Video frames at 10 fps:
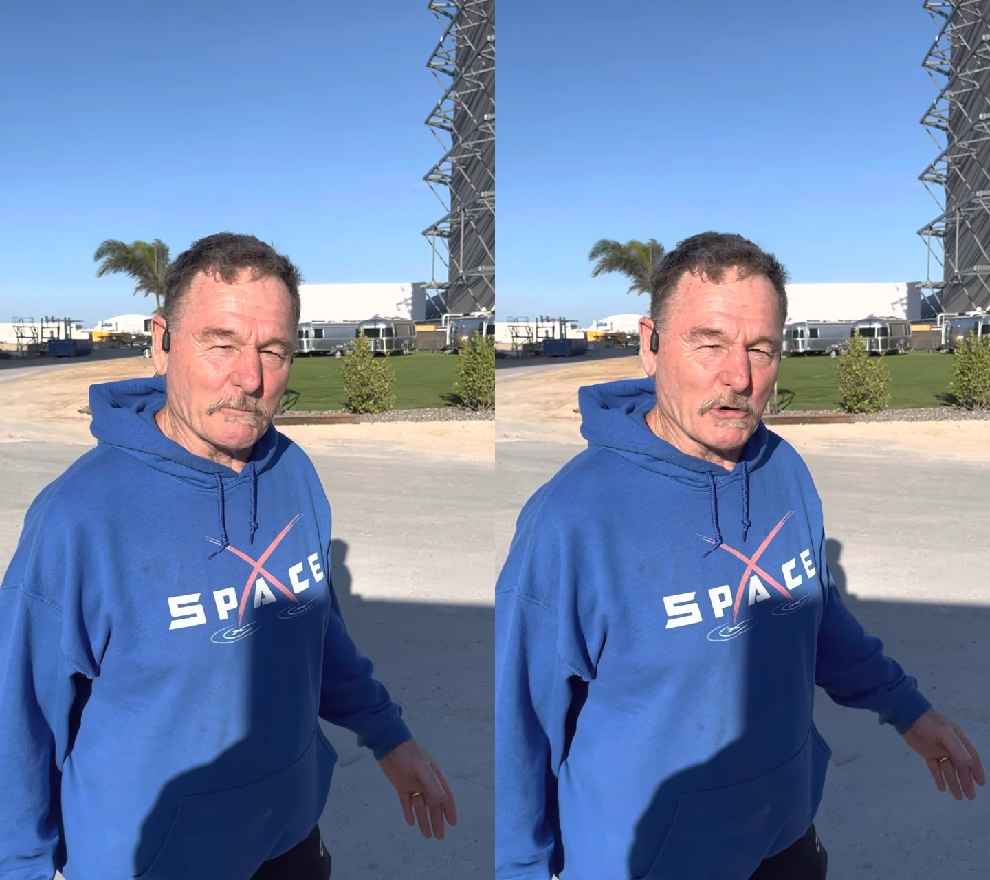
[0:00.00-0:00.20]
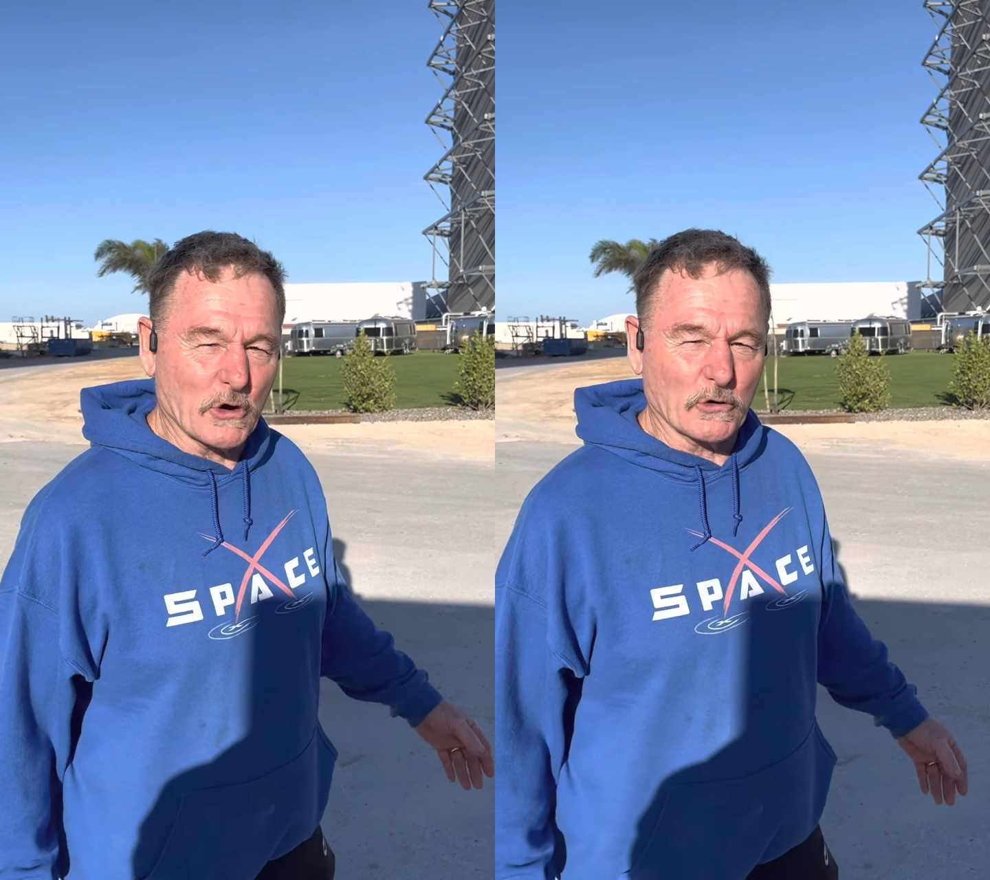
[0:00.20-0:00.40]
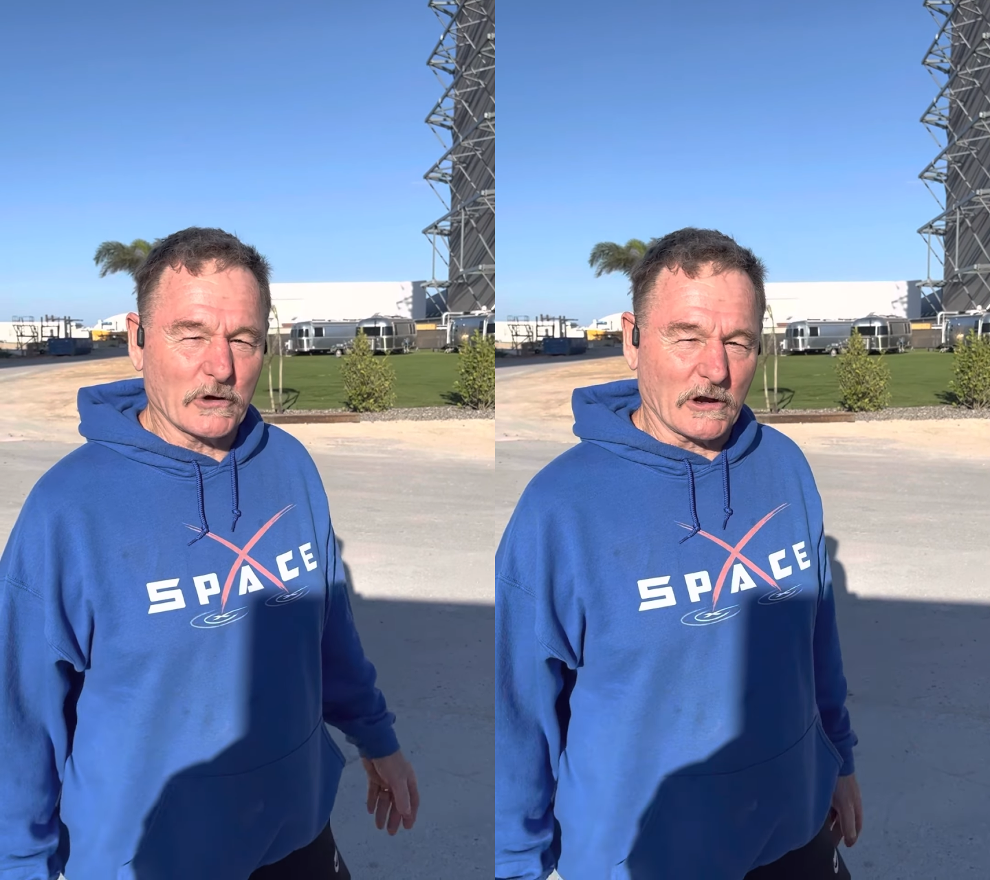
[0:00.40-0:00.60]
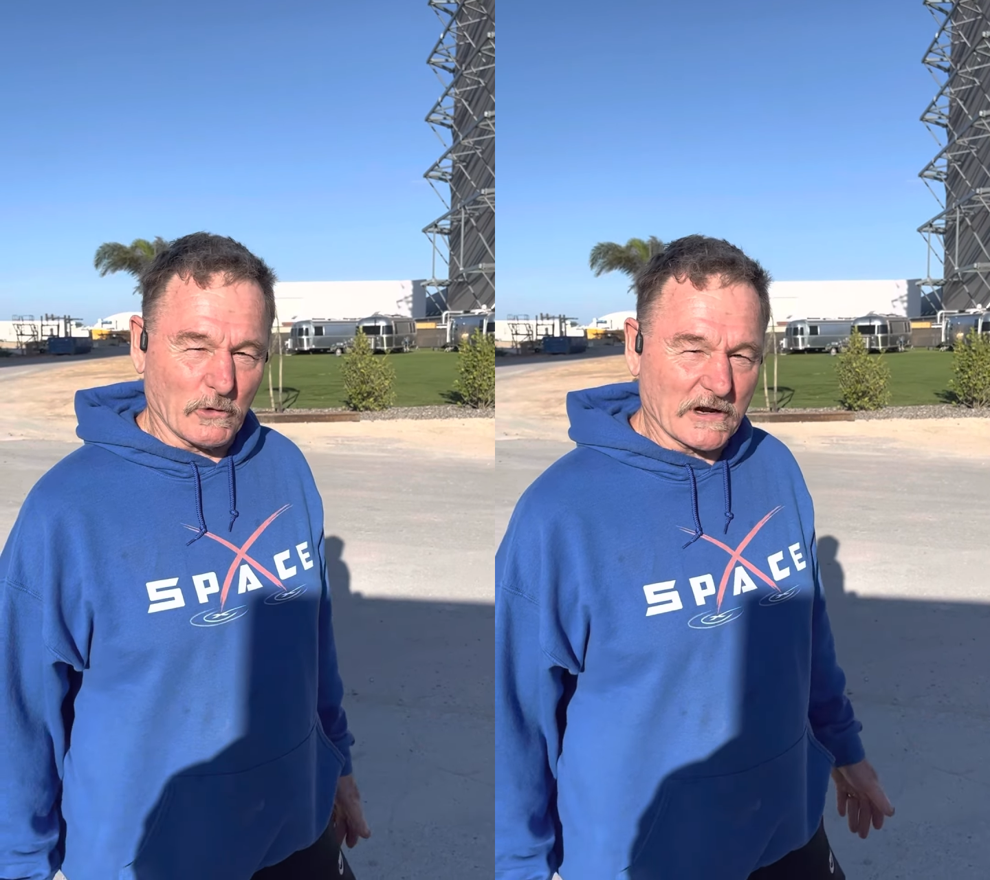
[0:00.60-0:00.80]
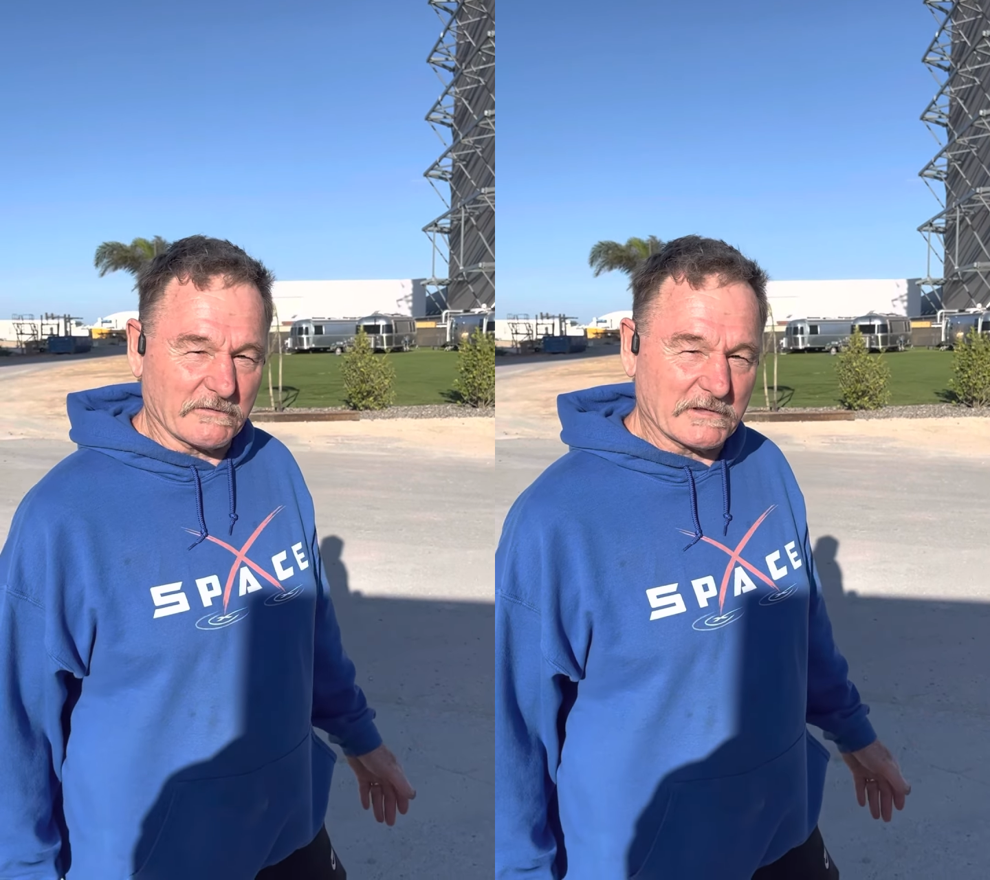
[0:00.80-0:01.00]
moon on
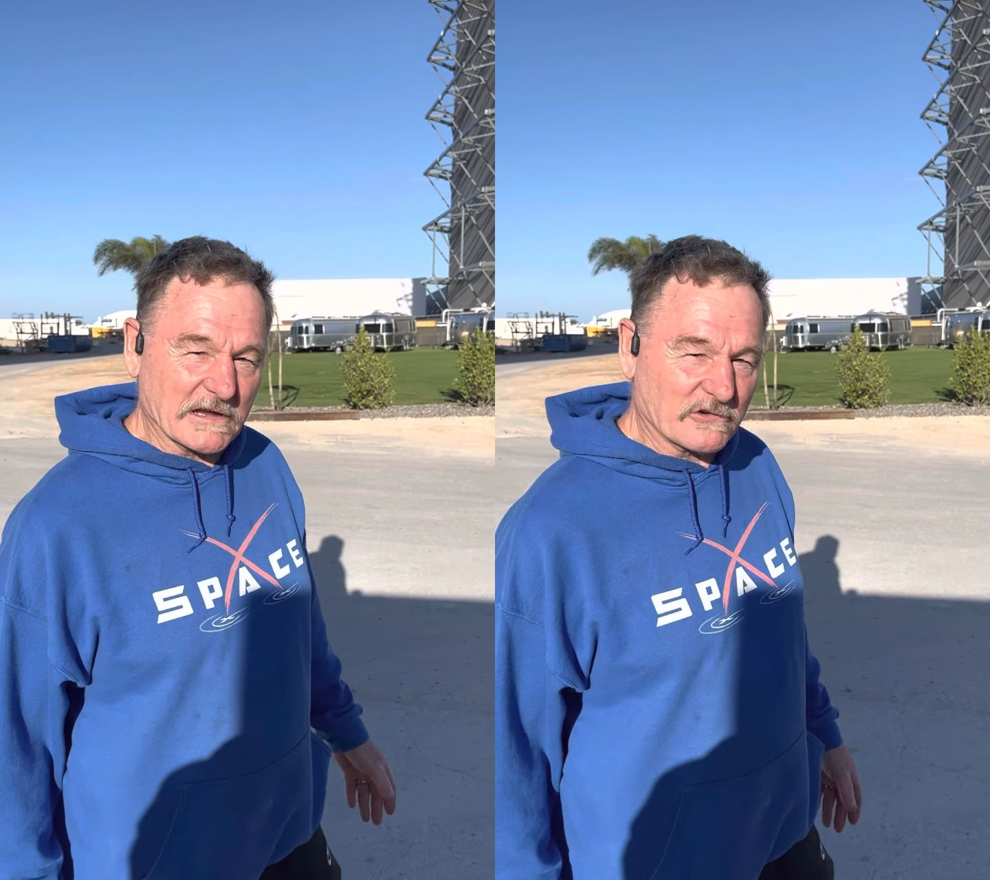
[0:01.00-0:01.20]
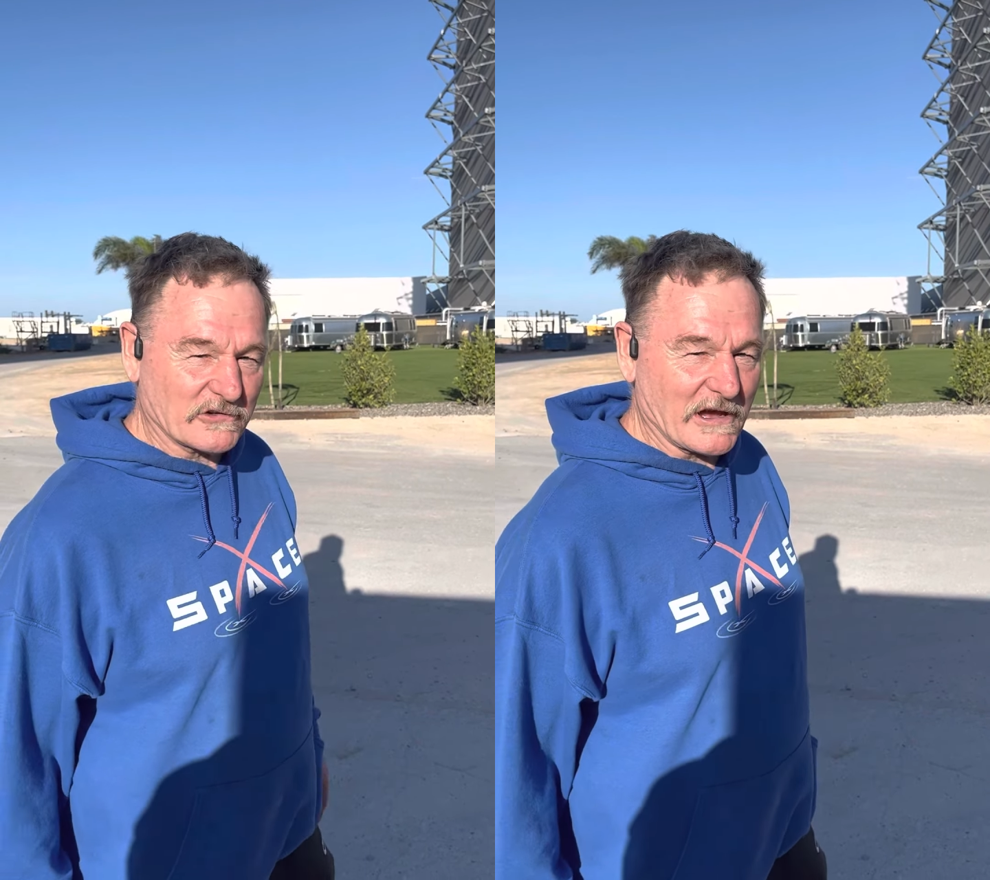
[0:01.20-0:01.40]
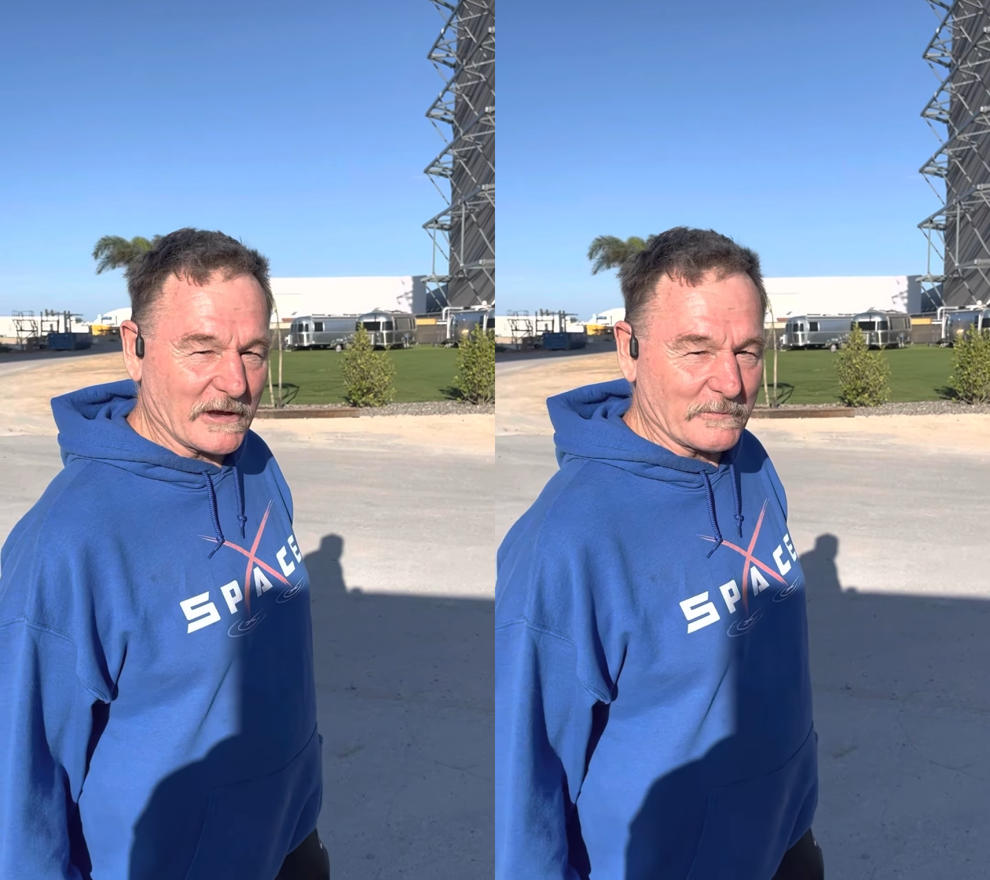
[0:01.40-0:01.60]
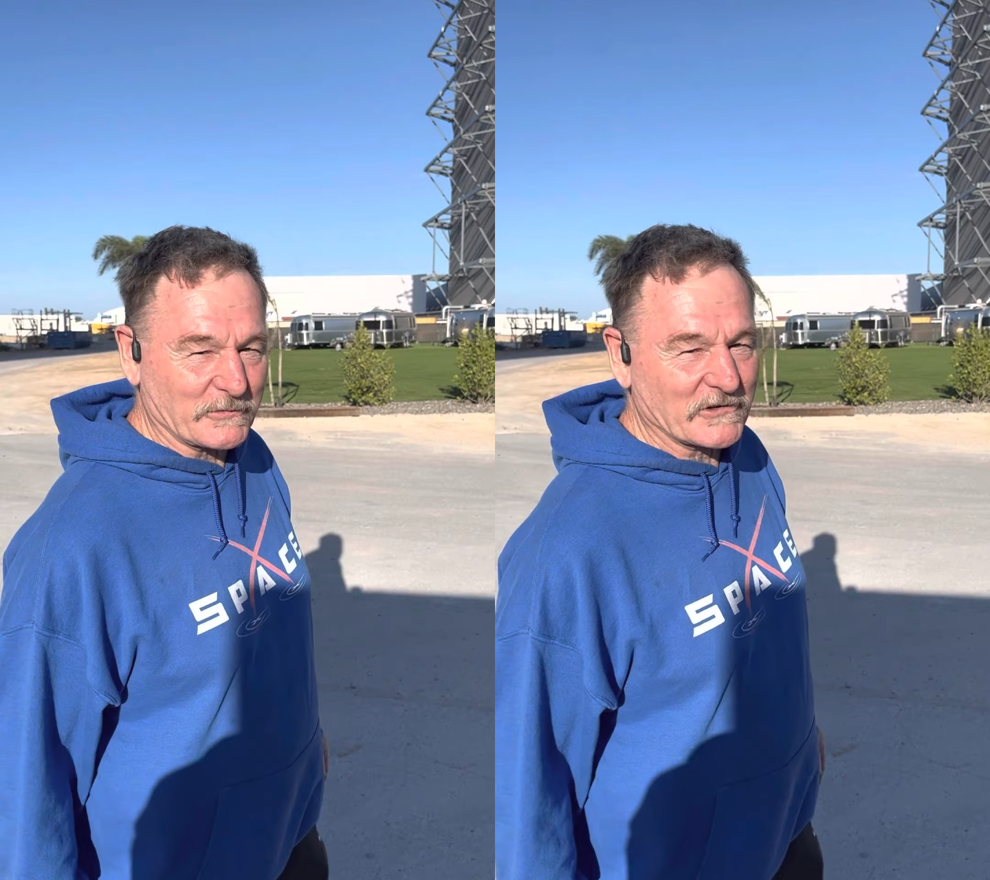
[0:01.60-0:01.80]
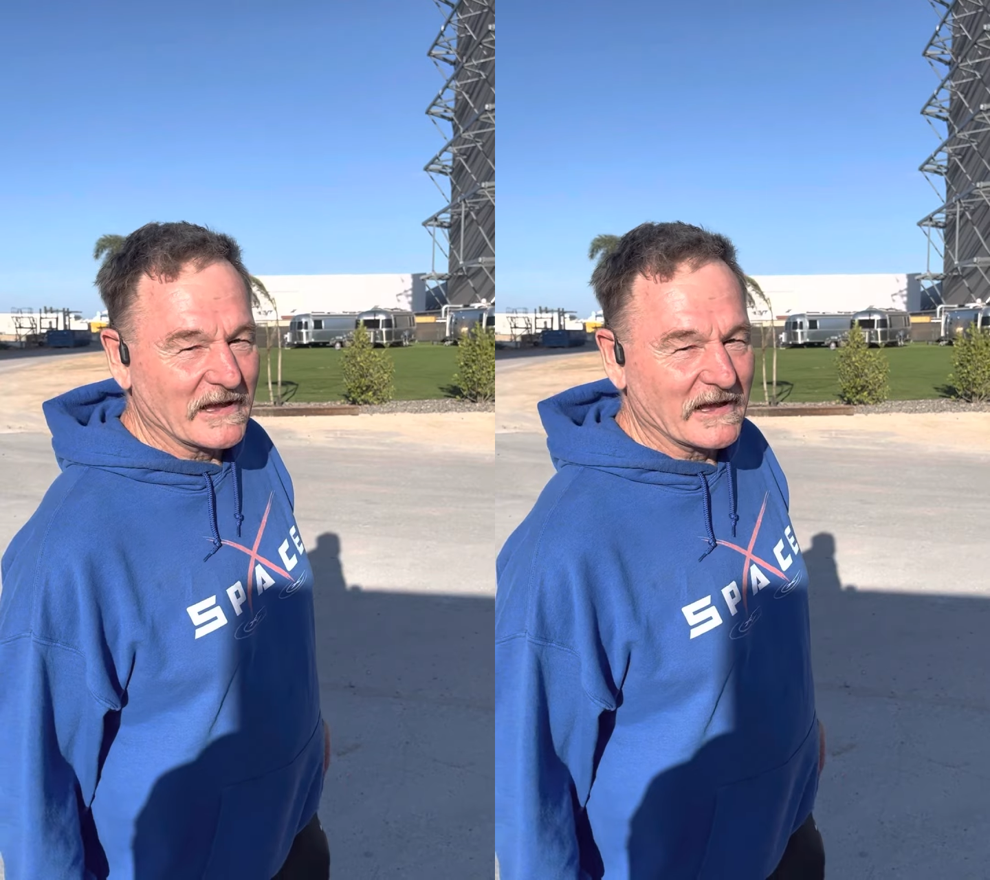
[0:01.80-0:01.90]
one of these ships.